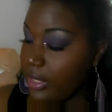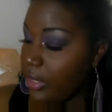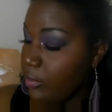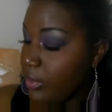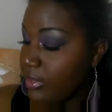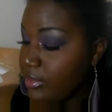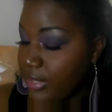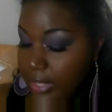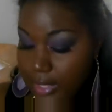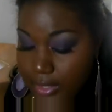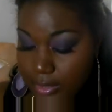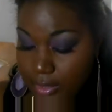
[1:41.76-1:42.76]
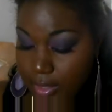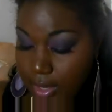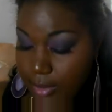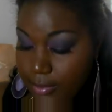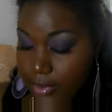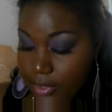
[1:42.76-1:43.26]
And once again,
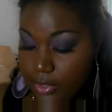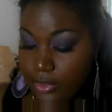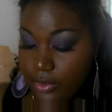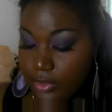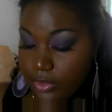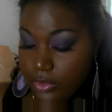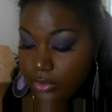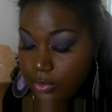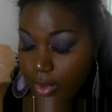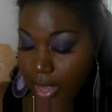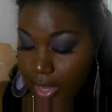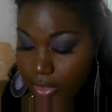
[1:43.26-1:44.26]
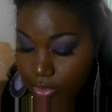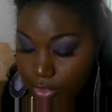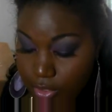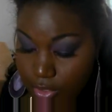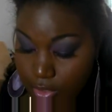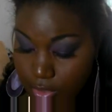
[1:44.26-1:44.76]
I'm going to do a swatch.